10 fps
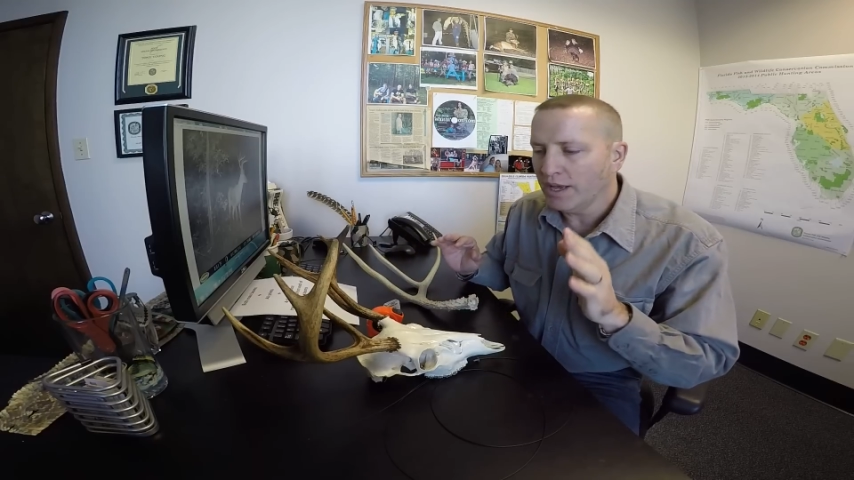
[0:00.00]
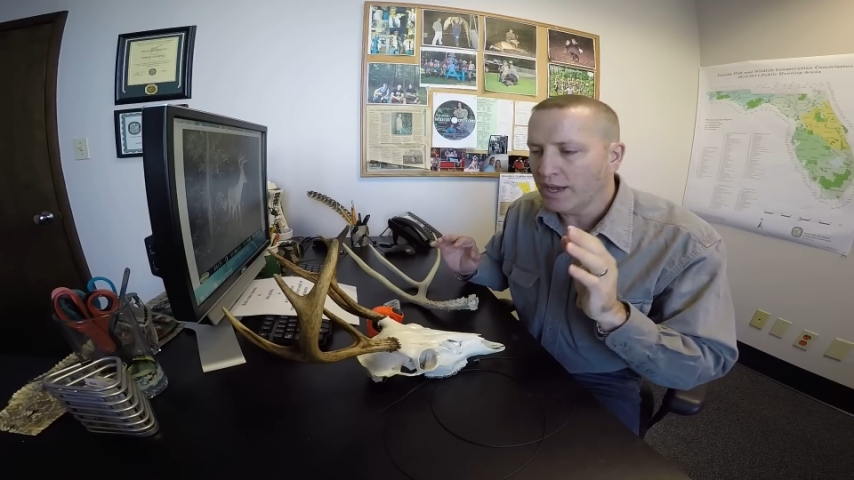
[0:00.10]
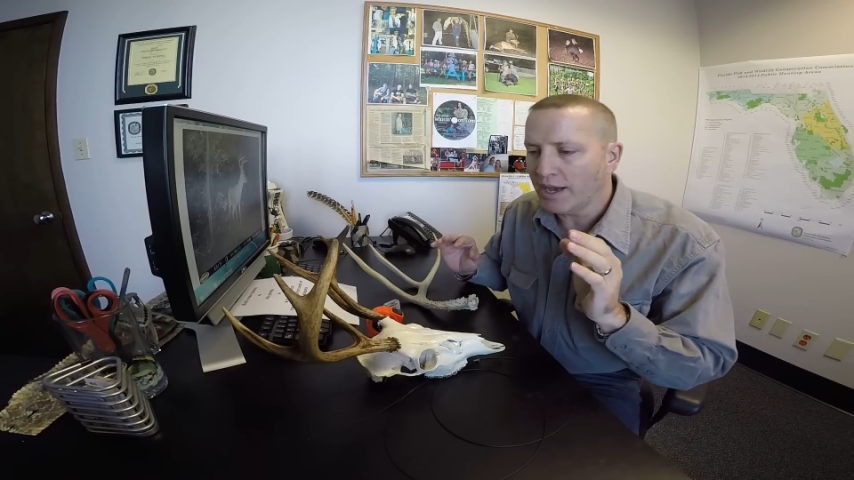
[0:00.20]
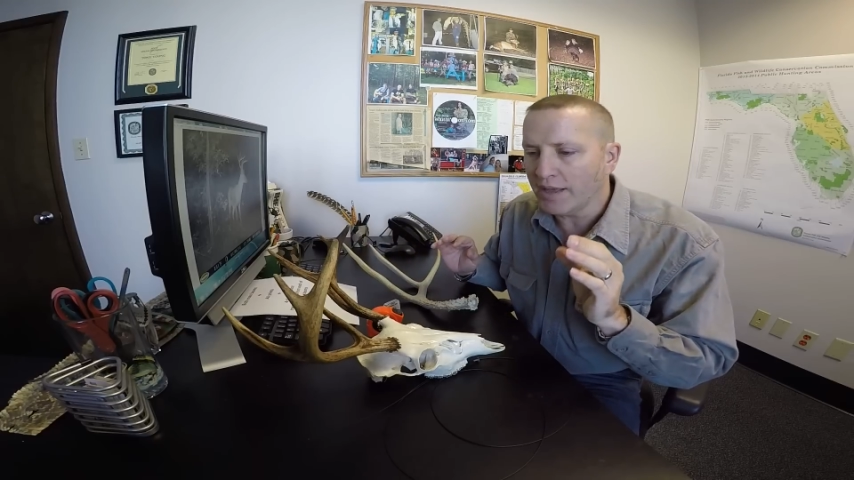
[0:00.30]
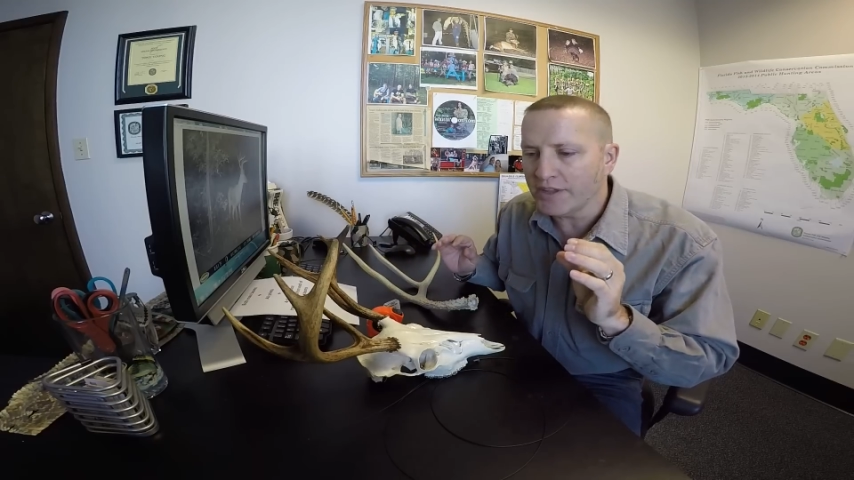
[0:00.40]

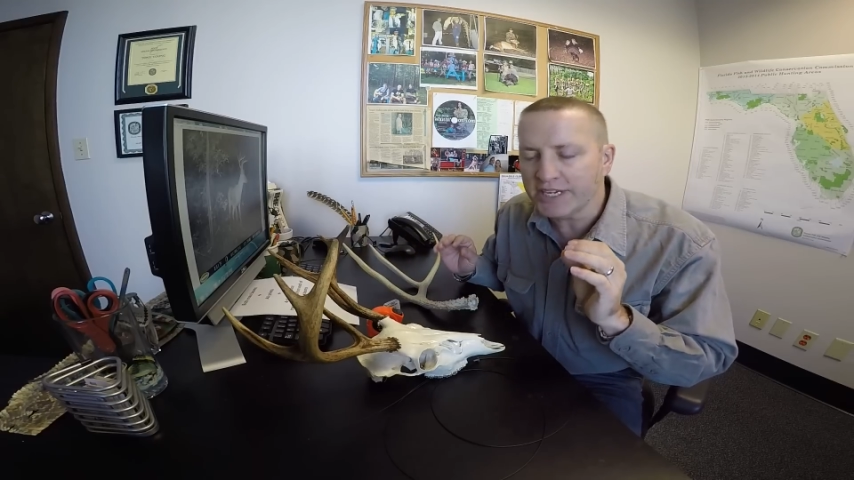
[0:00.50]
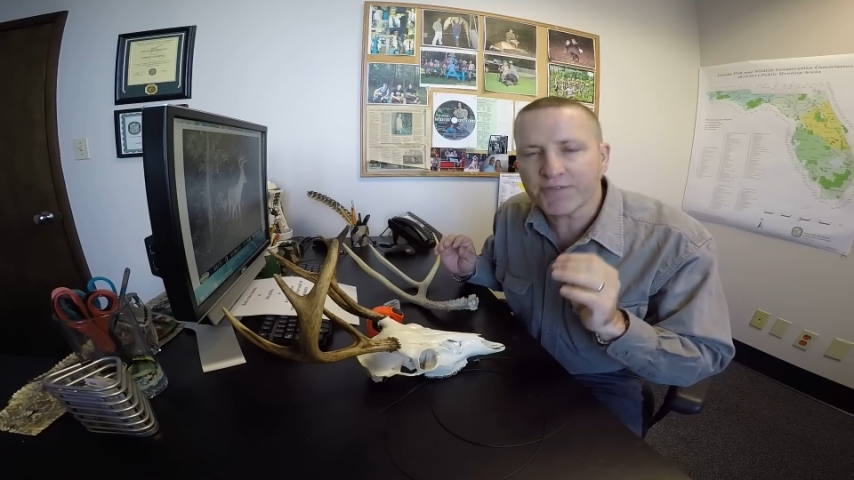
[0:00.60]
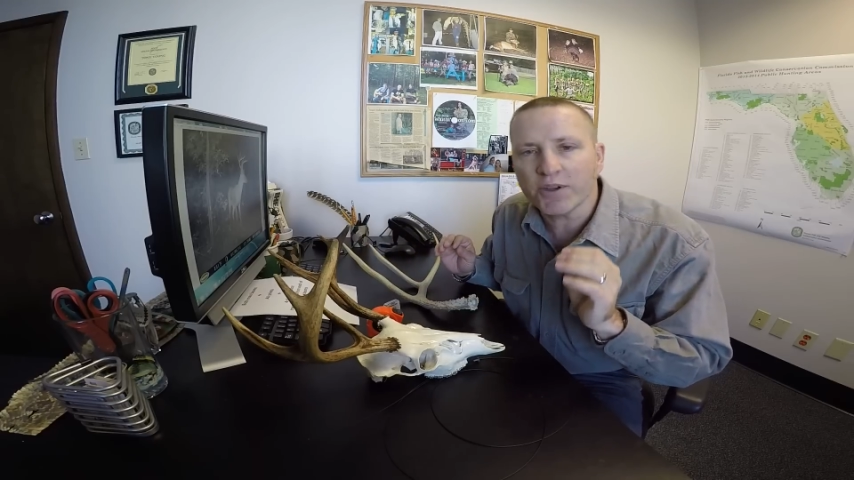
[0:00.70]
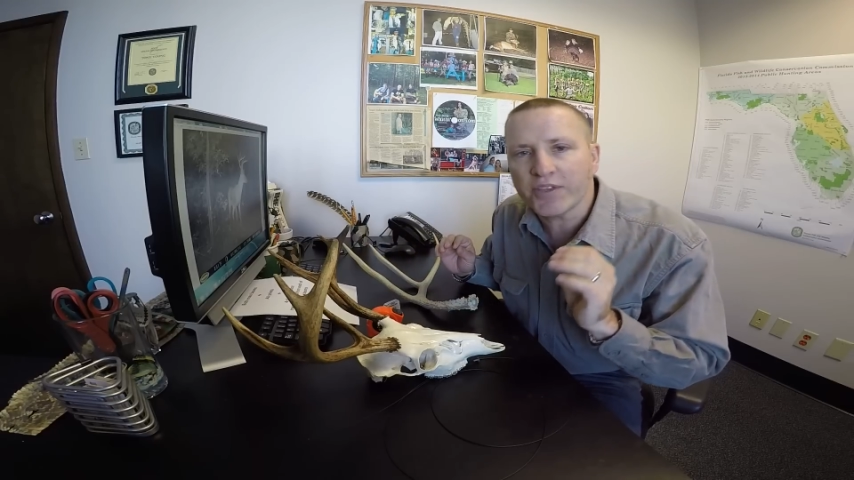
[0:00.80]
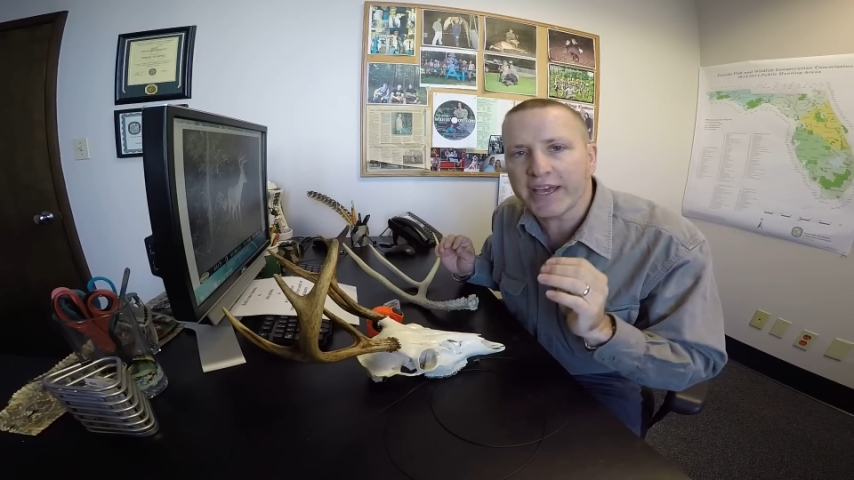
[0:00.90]
the
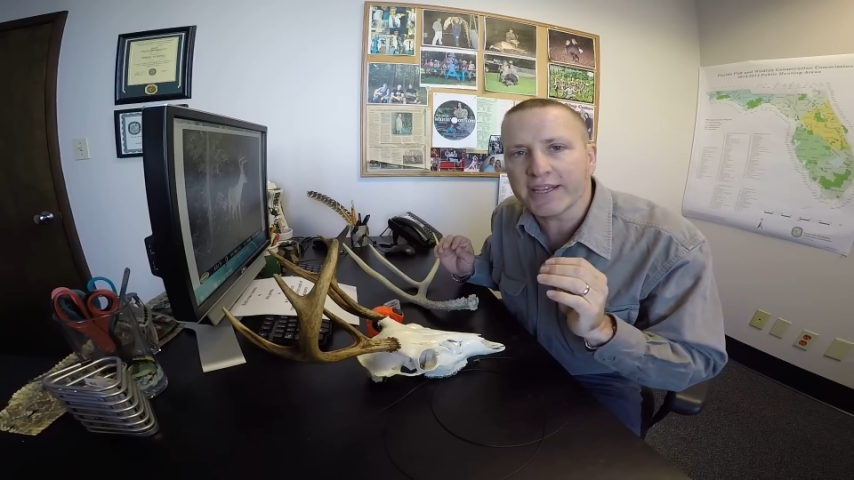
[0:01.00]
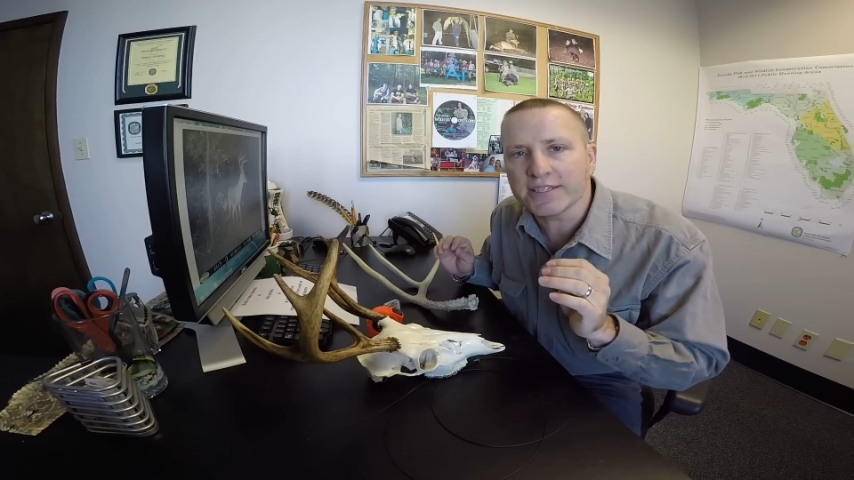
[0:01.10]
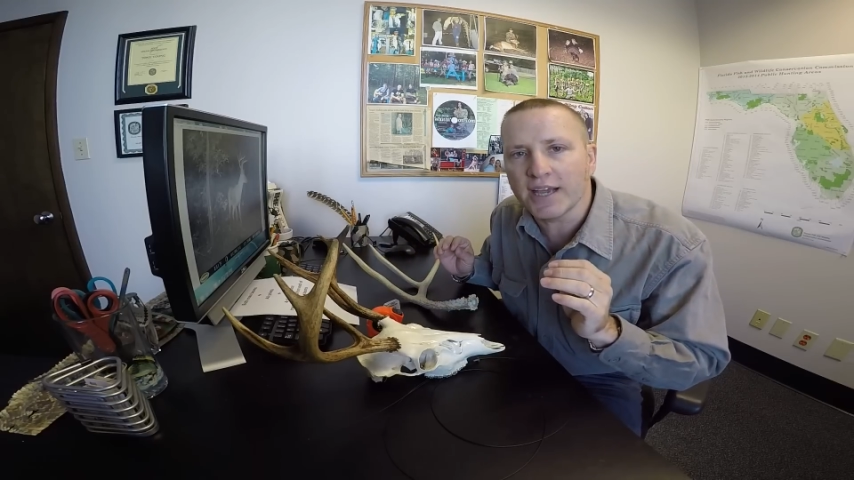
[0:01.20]
different things,